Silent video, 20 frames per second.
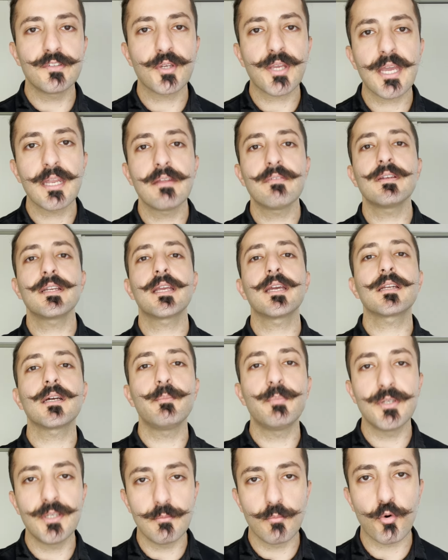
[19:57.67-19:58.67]
You can't even get
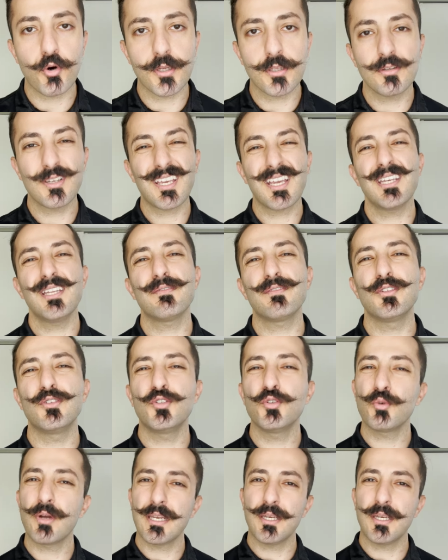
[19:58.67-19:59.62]
up in the morning. You can't even do